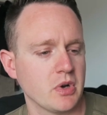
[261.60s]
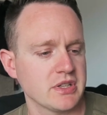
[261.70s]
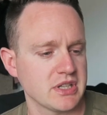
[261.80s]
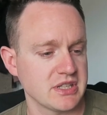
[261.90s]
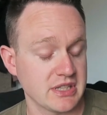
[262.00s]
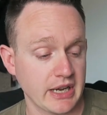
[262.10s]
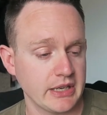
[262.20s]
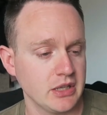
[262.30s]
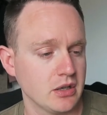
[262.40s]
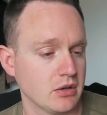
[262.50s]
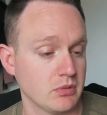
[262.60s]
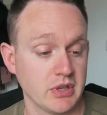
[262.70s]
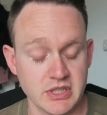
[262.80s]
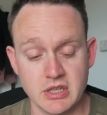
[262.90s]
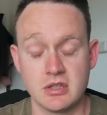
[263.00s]
was exactly, or what
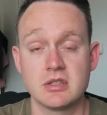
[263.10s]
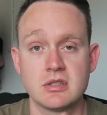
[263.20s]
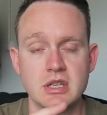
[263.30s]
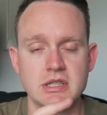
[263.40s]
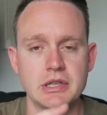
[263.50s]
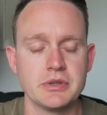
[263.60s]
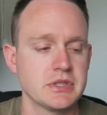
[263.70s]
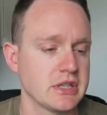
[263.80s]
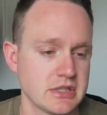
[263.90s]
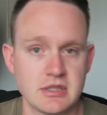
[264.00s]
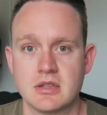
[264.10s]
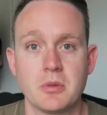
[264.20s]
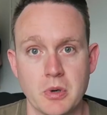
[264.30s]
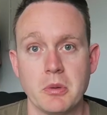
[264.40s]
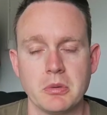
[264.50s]
I did, it's loose, that's the
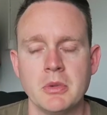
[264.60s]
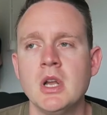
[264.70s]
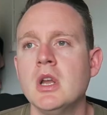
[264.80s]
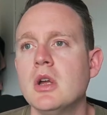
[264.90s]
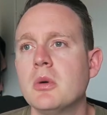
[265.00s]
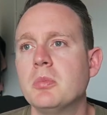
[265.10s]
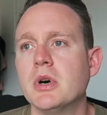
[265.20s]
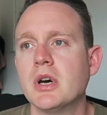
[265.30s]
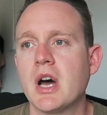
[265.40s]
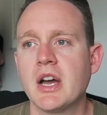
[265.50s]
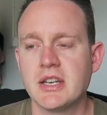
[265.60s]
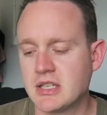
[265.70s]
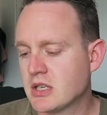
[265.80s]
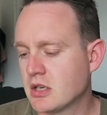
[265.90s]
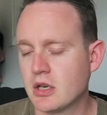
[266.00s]
problem. But I
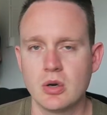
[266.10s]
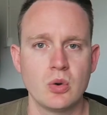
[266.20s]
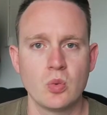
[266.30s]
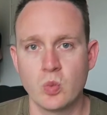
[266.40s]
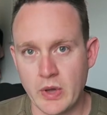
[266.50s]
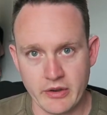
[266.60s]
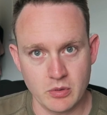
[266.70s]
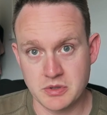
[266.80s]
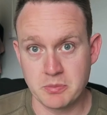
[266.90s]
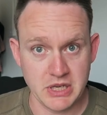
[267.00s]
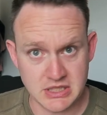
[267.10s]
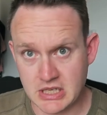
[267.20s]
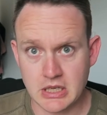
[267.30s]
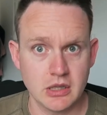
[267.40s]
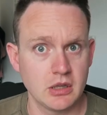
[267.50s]
didn't know whether it was a big
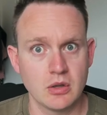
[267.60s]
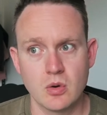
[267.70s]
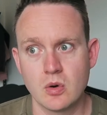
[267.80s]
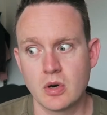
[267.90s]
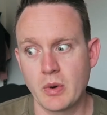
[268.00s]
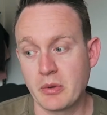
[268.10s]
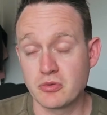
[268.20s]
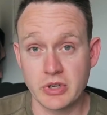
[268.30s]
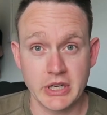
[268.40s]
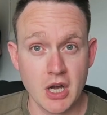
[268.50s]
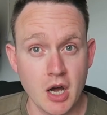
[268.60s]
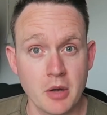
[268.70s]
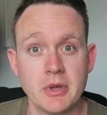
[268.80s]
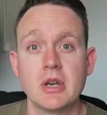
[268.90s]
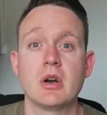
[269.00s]
deal or whether it was really
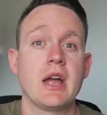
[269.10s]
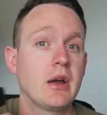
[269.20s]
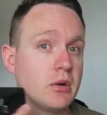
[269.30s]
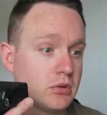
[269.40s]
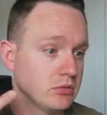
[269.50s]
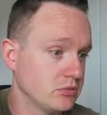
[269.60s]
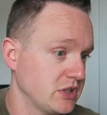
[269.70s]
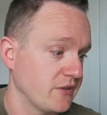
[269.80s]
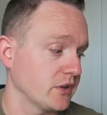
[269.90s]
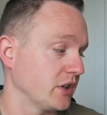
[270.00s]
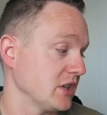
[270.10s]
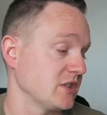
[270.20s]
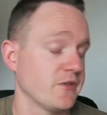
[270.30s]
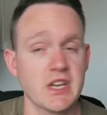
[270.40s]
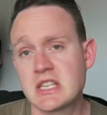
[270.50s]
common or how difficult it is
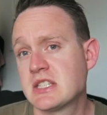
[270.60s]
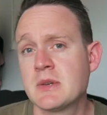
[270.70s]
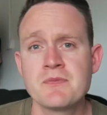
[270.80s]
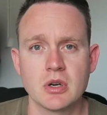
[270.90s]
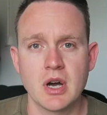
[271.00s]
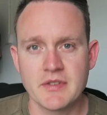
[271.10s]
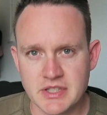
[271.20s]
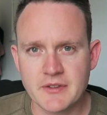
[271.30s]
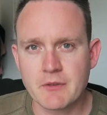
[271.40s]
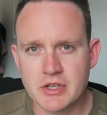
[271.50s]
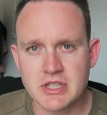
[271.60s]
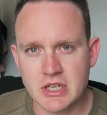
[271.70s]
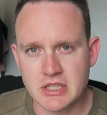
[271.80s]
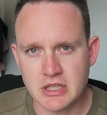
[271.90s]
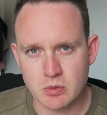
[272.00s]
to fix. So obviously the first thing
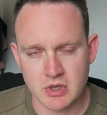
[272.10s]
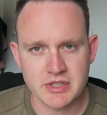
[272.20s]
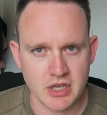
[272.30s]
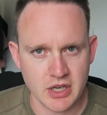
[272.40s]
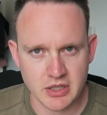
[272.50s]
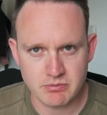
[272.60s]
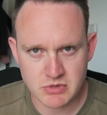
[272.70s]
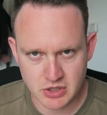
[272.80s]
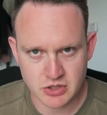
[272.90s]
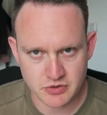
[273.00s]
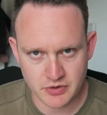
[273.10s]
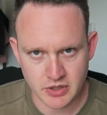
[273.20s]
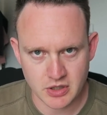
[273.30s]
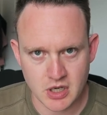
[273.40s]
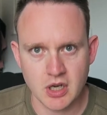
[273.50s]
I did was I searched for
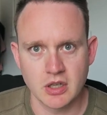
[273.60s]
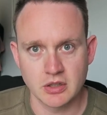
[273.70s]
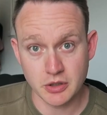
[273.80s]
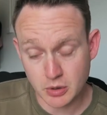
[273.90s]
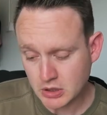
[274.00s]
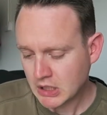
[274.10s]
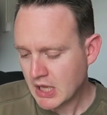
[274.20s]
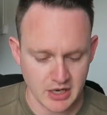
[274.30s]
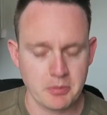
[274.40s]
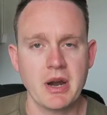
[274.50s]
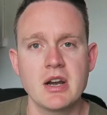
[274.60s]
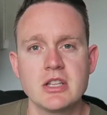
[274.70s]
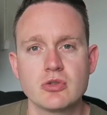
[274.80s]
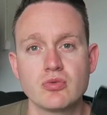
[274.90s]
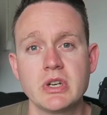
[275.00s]
it on Google and apparently
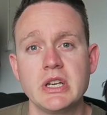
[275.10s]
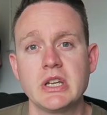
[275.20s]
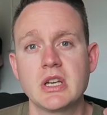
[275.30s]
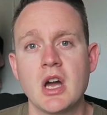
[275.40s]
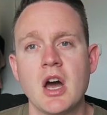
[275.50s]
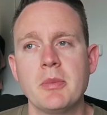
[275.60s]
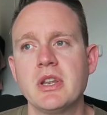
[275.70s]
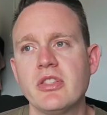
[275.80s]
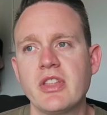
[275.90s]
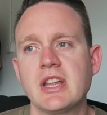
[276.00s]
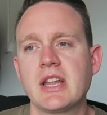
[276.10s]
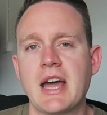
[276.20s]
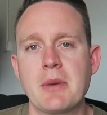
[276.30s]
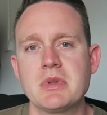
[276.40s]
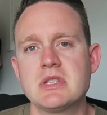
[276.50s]
it's a really common thing that
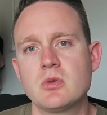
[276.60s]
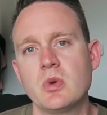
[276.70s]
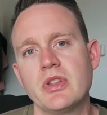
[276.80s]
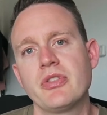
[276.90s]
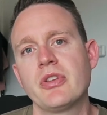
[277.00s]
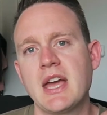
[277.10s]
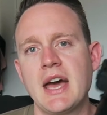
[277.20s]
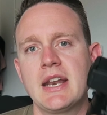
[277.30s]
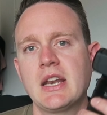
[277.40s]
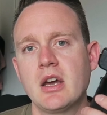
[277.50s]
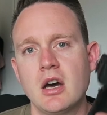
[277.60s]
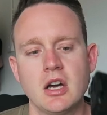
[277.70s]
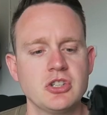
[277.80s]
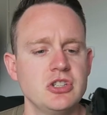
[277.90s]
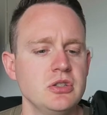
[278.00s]
happens with Canon
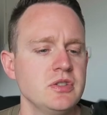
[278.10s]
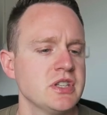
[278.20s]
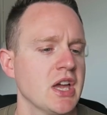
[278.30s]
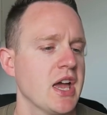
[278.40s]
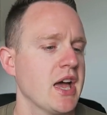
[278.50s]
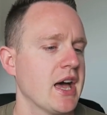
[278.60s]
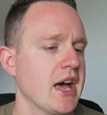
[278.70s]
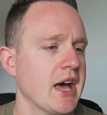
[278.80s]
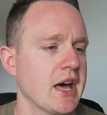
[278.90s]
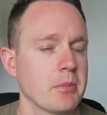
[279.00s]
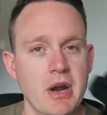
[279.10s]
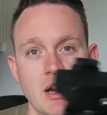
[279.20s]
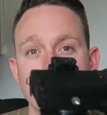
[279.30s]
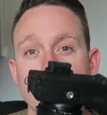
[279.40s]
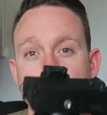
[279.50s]
hot shoes. And
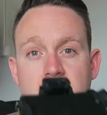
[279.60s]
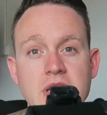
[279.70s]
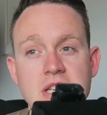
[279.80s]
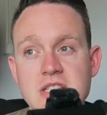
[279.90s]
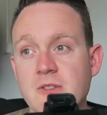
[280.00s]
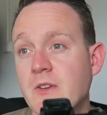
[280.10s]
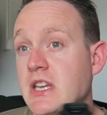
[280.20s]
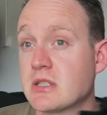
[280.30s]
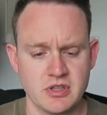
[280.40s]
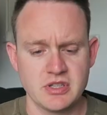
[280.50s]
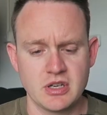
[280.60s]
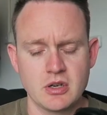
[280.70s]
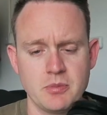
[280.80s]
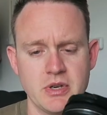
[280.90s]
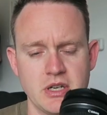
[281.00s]
apparently it's a really easy fix. There's a
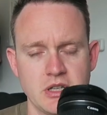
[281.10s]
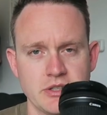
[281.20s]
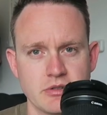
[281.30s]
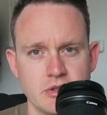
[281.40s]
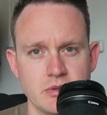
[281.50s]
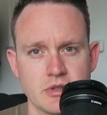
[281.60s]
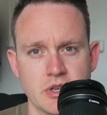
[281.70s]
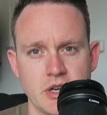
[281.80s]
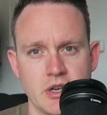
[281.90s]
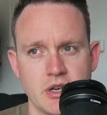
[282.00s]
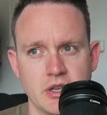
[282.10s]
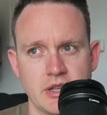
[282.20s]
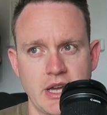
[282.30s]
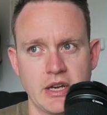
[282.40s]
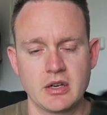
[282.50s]
couple of little screws under here
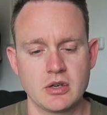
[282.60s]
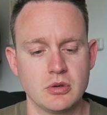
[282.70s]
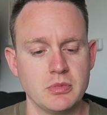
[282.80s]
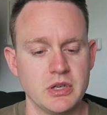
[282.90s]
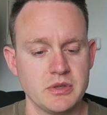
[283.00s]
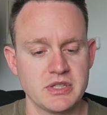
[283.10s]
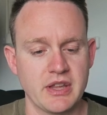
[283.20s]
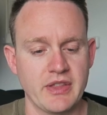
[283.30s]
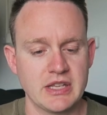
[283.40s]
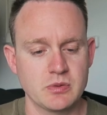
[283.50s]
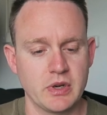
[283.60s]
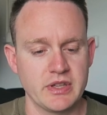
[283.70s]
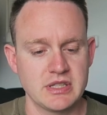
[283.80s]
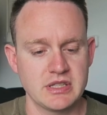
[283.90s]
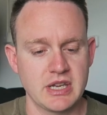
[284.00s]
that come loose and that's why
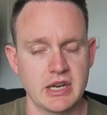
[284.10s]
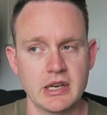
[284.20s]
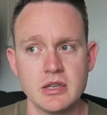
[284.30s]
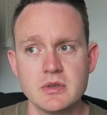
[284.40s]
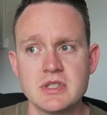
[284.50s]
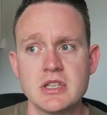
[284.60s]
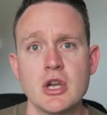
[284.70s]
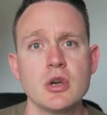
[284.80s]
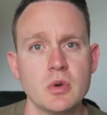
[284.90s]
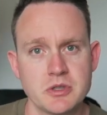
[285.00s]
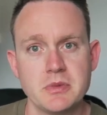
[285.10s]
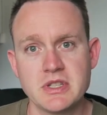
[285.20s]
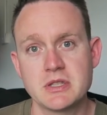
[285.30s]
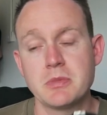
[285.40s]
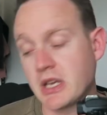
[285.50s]
this is getting loose, which
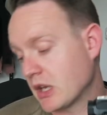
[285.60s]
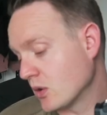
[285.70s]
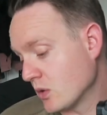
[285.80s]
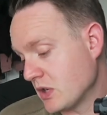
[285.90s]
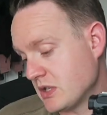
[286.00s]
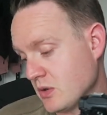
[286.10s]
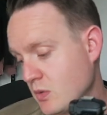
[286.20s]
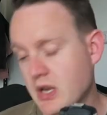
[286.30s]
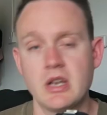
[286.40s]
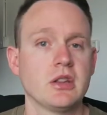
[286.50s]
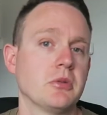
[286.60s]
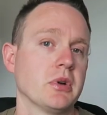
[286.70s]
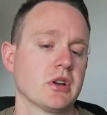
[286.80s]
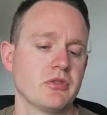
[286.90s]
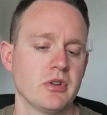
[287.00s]
means it's making noise when the
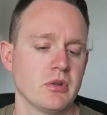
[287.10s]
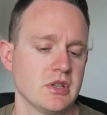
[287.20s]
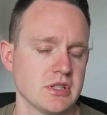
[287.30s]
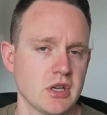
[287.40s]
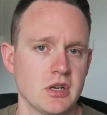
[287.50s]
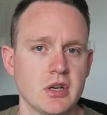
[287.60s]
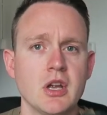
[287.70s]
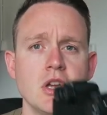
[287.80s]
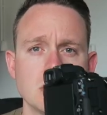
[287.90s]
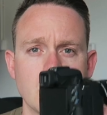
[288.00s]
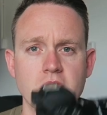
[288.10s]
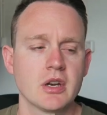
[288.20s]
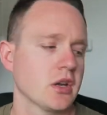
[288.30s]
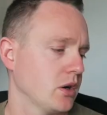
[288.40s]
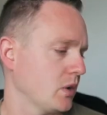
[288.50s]
microphone is on here. So I'm
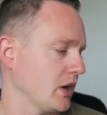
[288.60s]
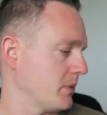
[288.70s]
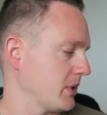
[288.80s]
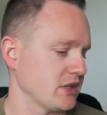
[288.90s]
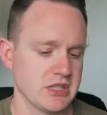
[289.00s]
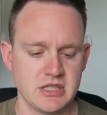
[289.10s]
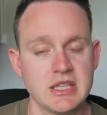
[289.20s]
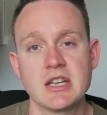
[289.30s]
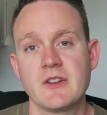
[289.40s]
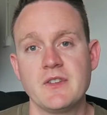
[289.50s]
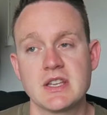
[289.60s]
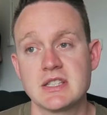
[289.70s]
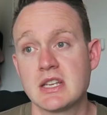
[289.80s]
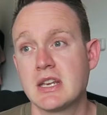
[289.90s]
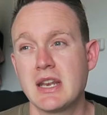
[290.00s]
gonna go and basically see can I fix
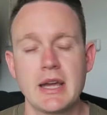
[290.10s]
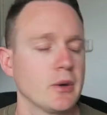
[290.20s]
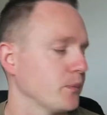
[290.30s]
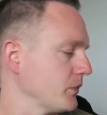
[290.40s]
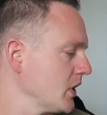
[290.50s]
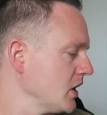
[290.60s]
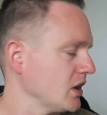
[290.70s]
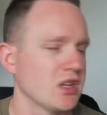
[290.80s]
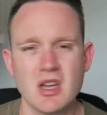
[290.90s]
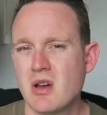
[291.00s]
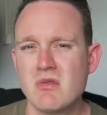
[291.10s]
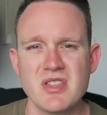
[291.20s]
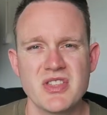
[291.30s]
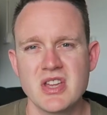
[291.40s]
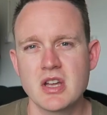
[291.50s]
it. Now, the
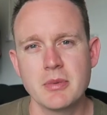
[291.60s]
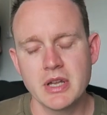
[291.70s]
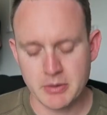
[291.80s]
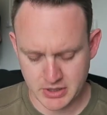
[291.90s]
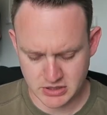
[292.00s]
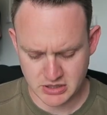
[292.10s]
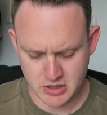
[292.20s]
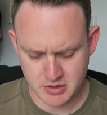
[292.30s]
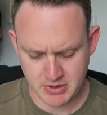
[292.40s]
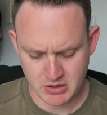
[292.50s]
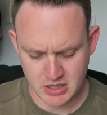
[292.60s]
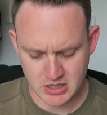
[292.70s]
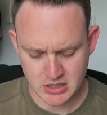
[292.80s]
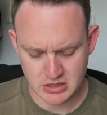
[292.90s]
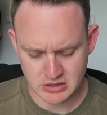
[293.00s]
only thing I'm a little bit concerned about
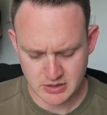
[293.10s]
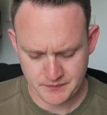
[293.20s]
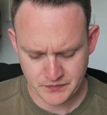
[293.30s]
is